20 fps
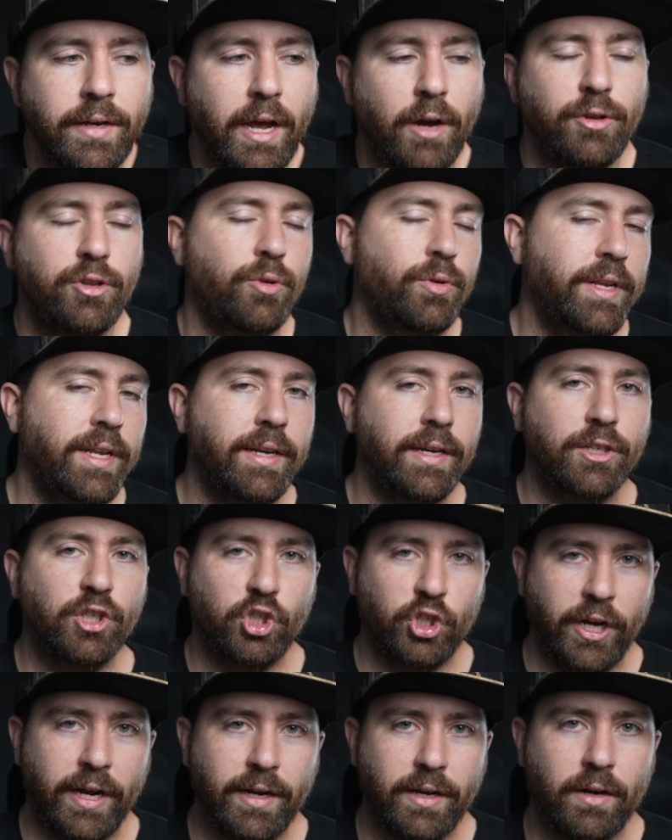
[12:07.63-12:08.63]
Now you need to
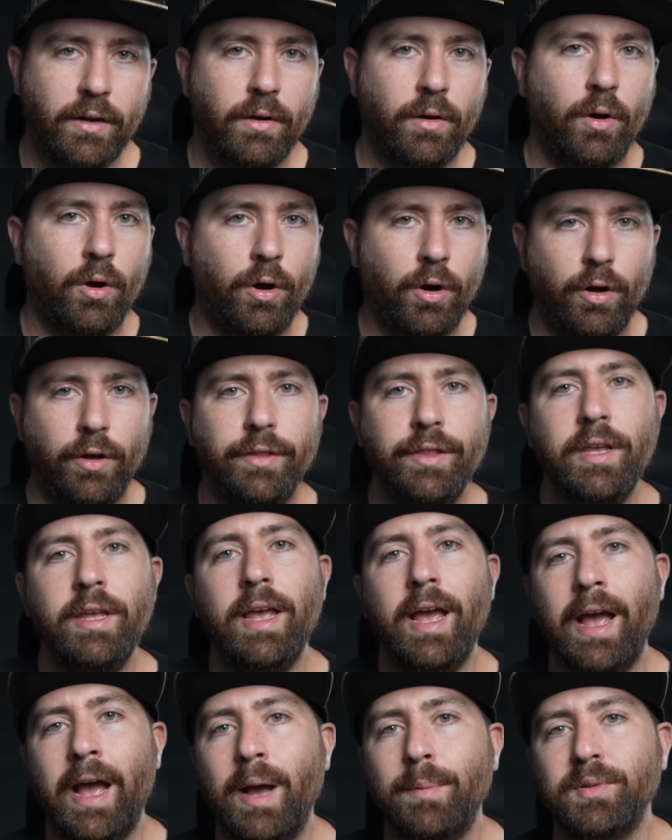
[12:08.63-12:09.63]
check all
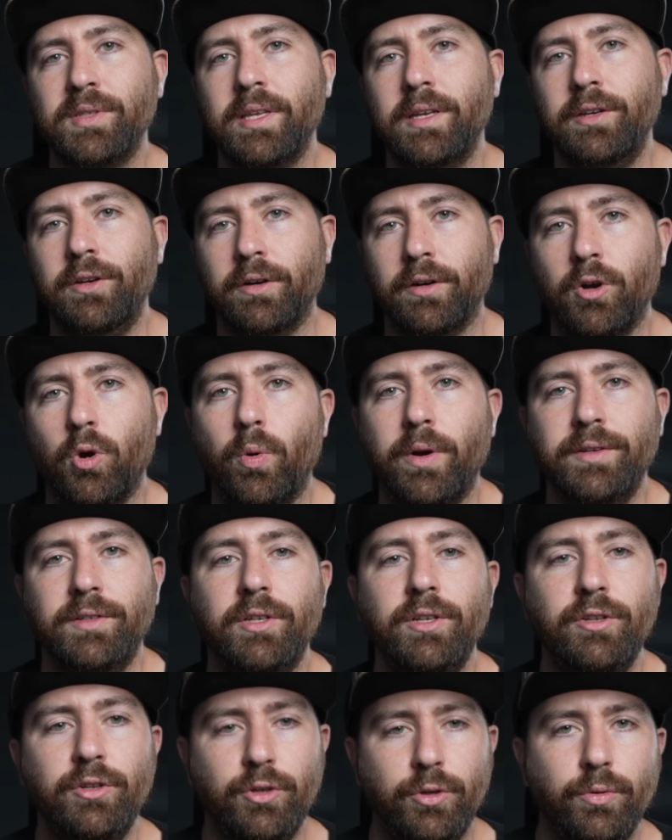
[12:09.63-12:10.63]
the apps that you're going
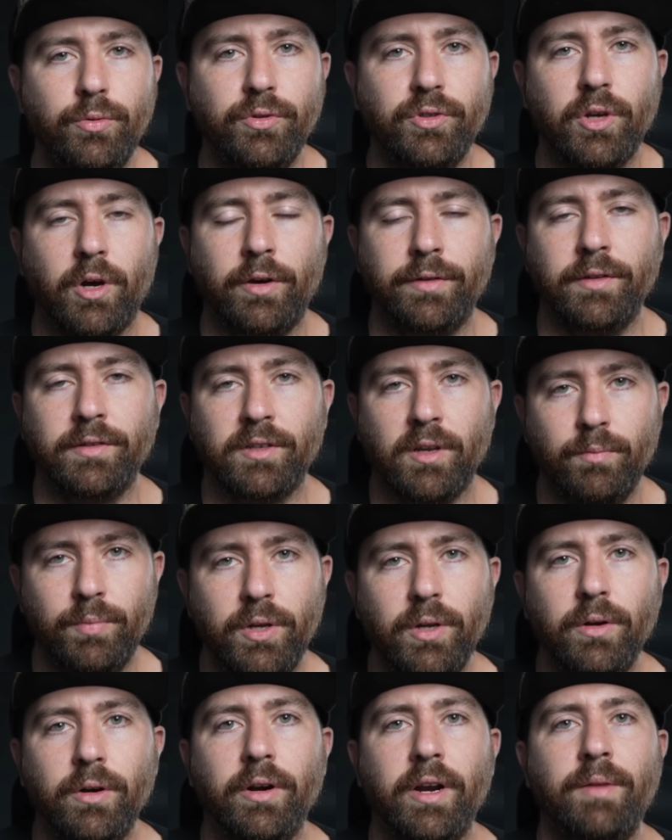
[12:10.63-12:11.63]
to use on this
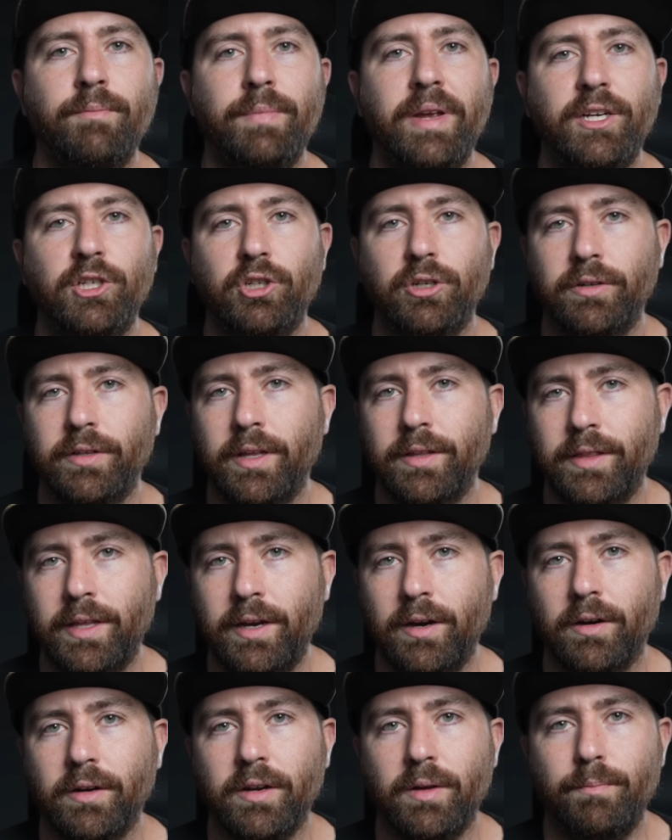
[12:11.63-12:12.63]
computer and make sure that
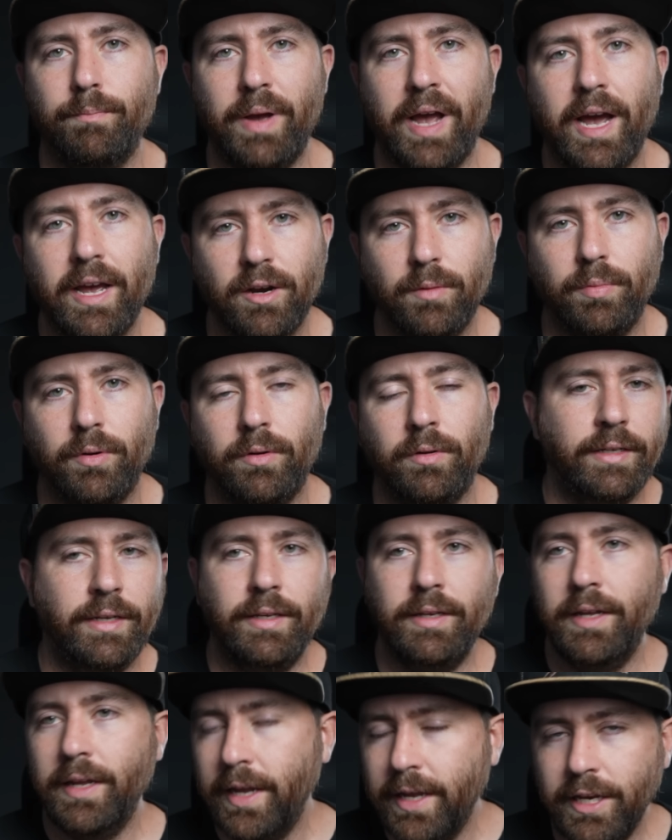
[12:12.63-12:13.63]
they are compatible
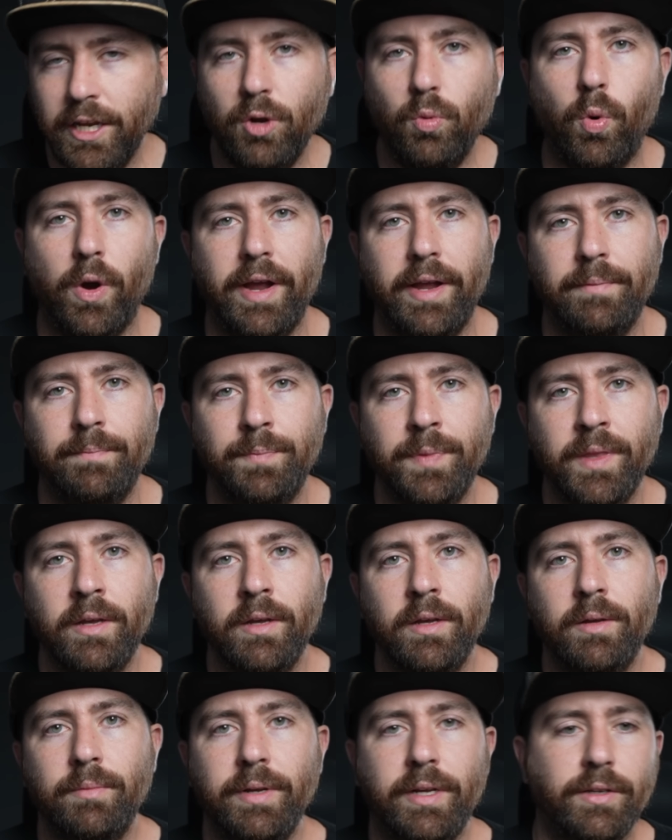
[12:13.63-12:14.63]
in any way
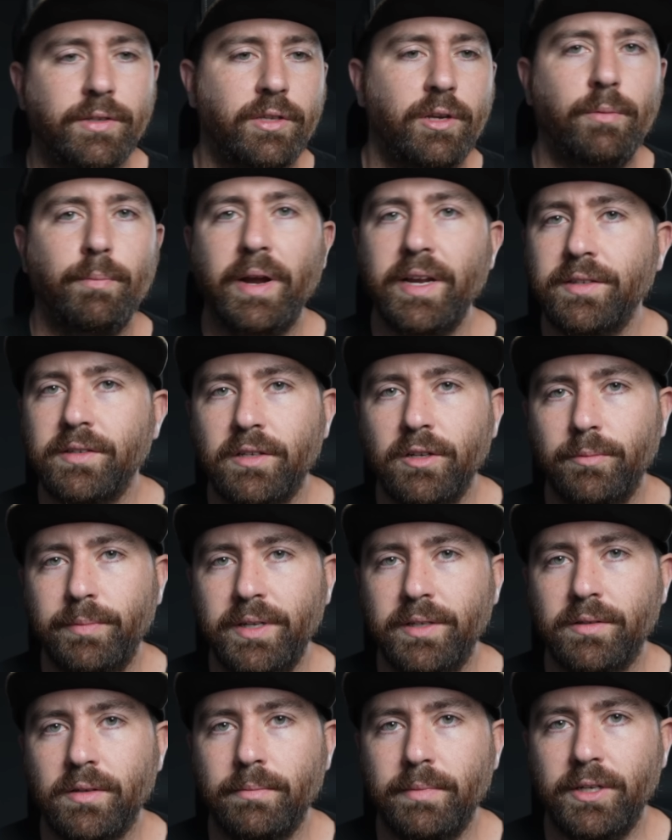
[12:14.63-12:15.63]
because there might still
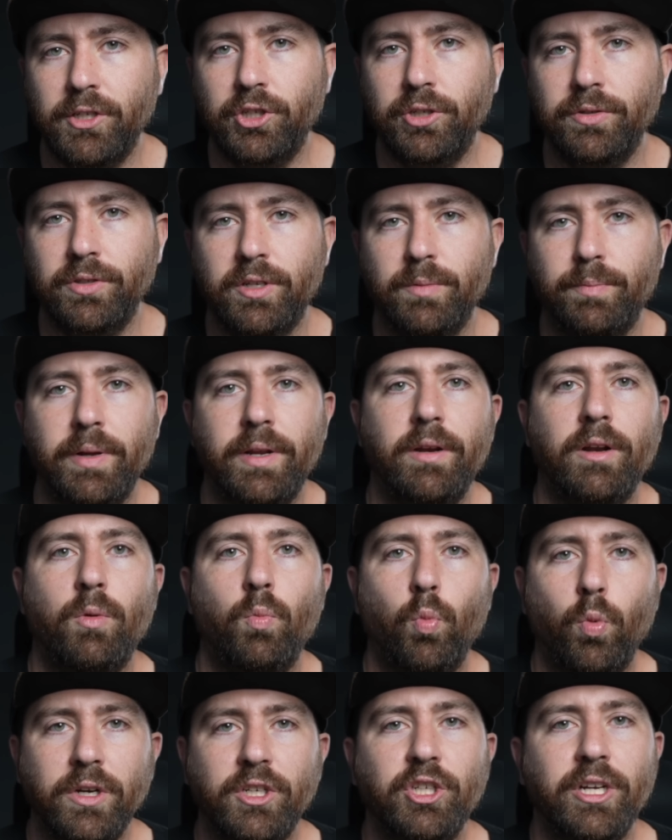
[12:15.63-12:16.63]
be some issues depending
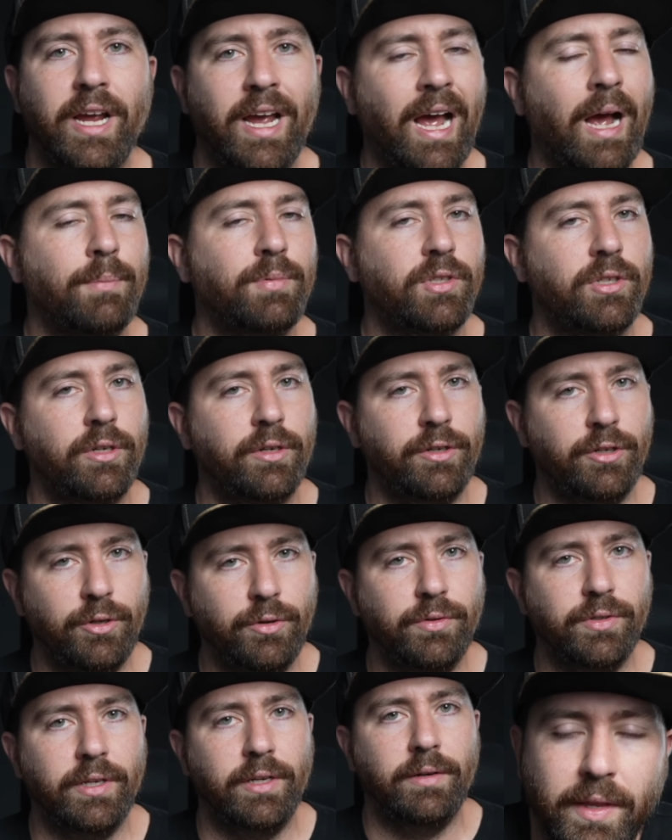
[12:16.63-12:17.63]
on which apps you're
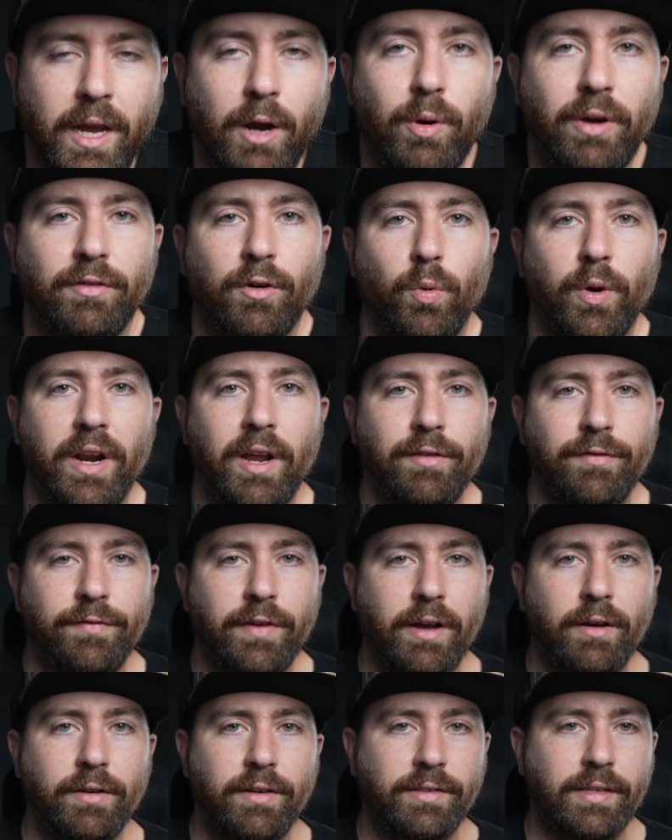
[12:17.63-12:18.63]
using. However, what i
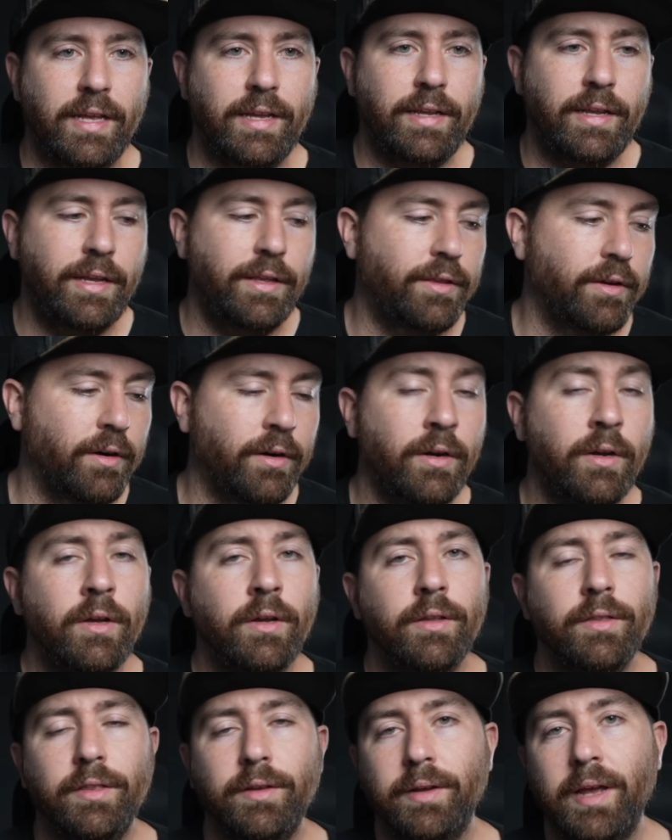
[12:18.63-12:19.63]
found is that either
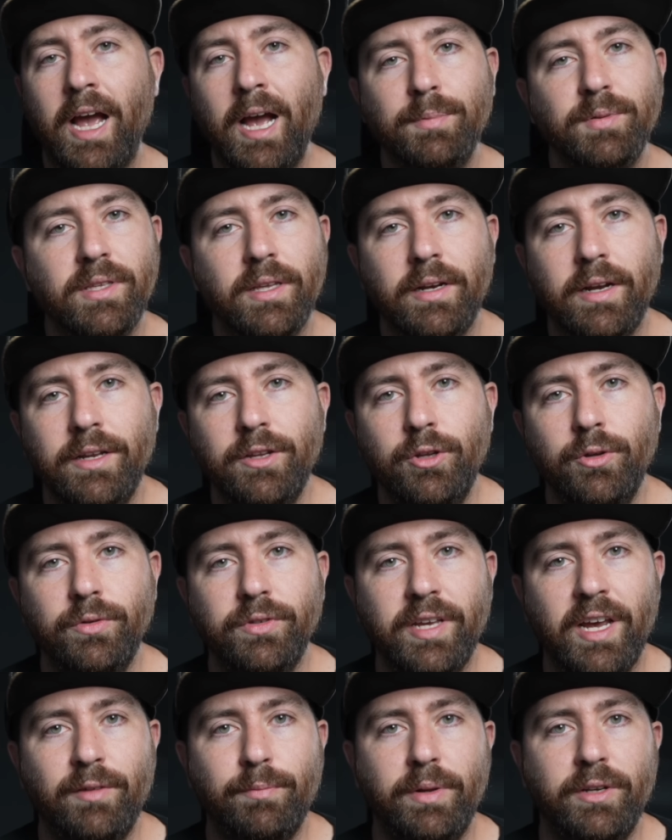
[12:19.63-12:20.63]
the apps that I
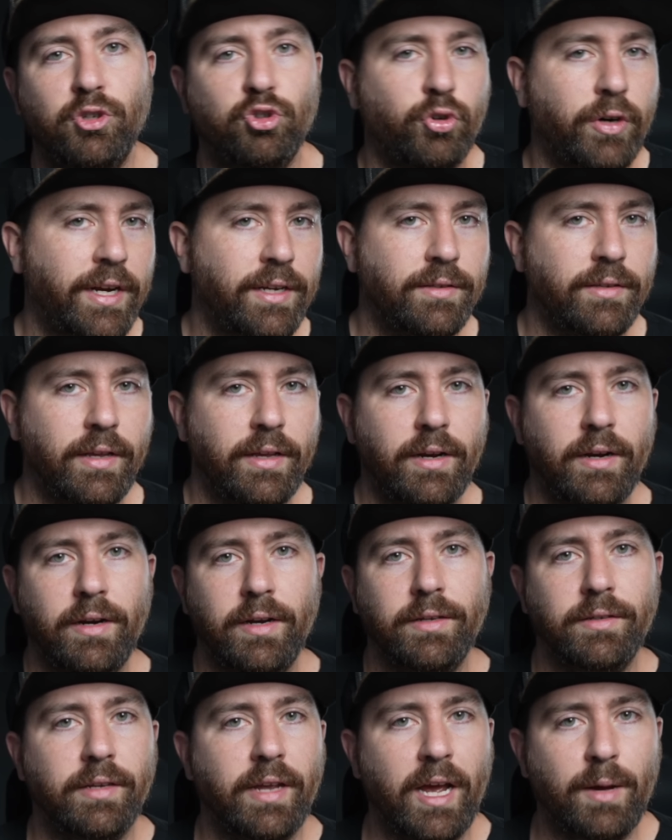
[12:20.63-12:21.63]
use have been translated
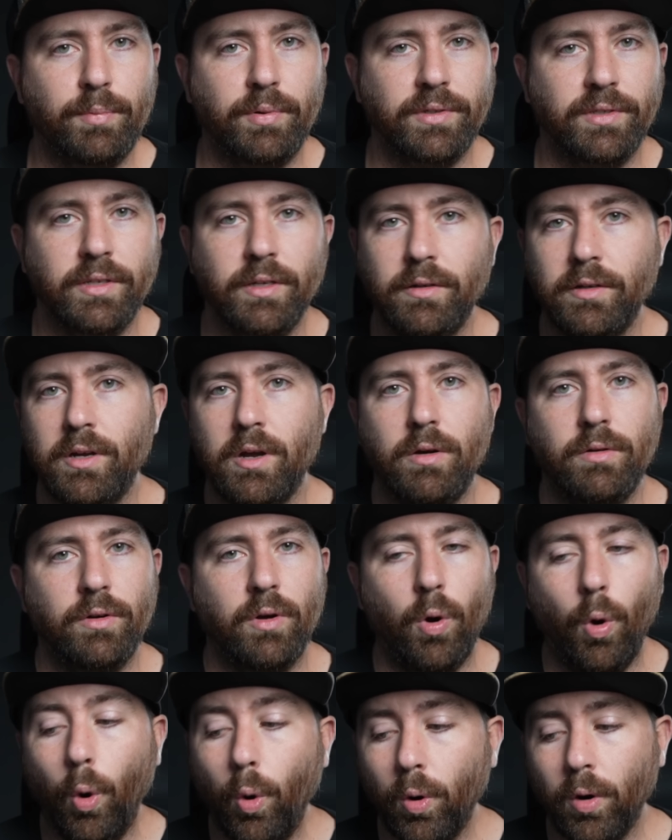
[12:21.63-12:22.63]
into Apple Silicon
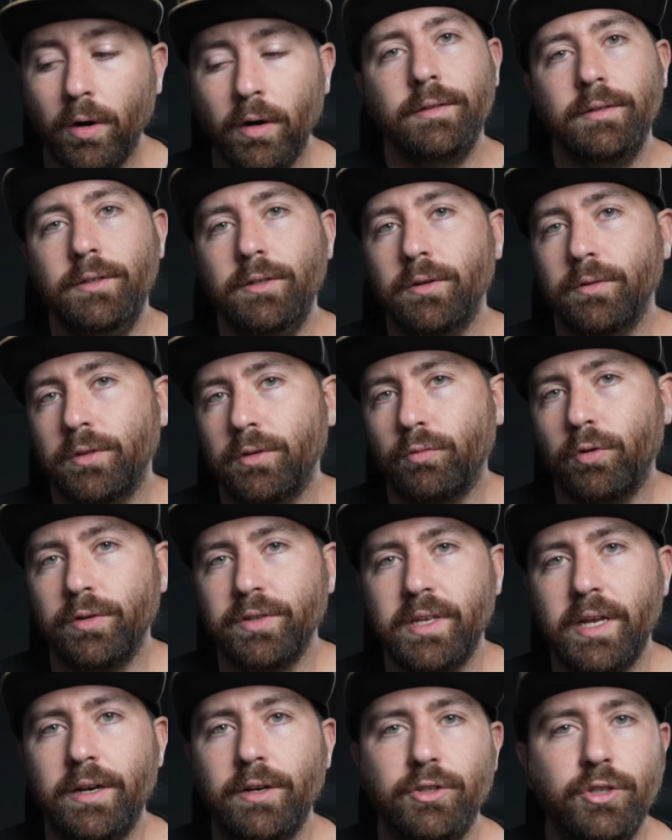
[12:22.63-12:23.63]
or, you know, the
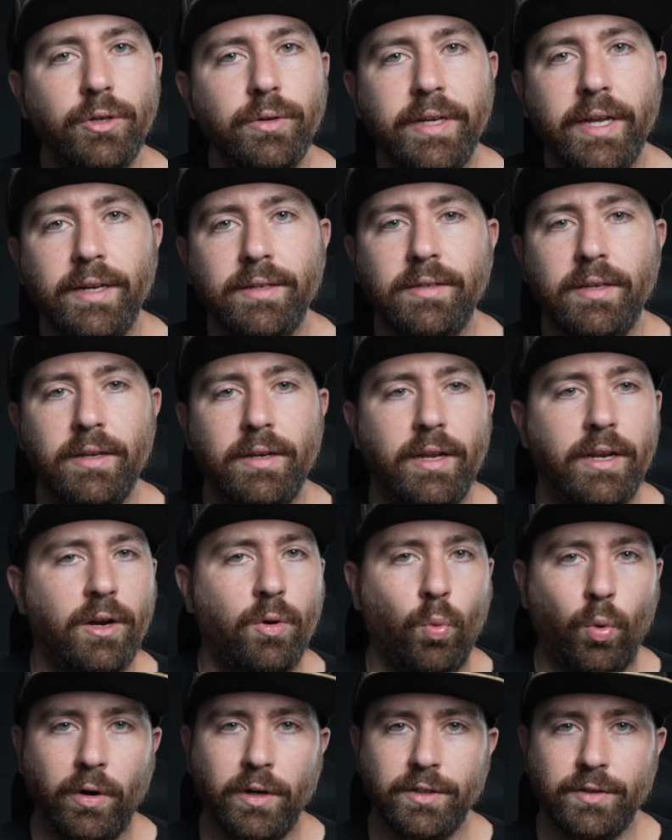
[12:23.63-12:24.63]
Rosetta 2 kicks in and it
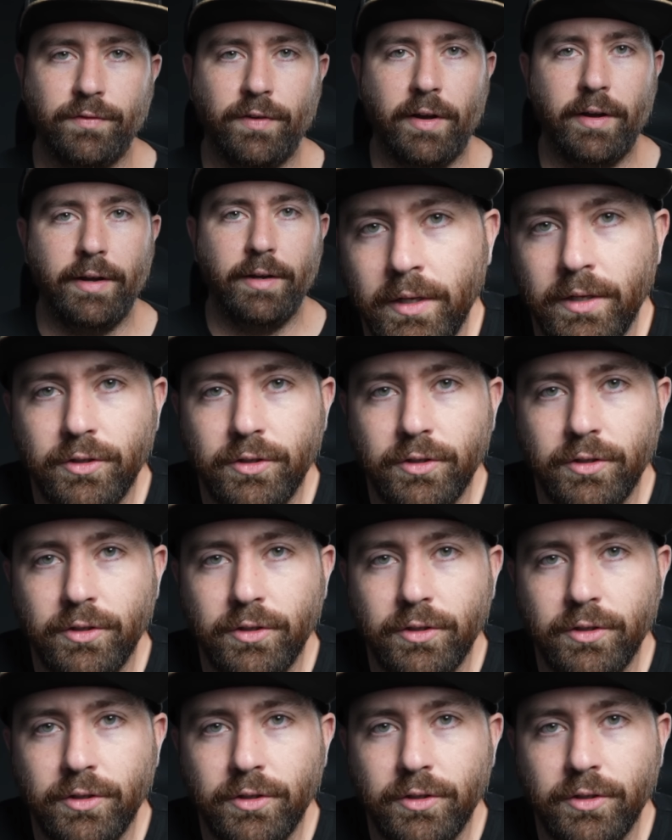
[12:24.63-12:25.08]
works fine.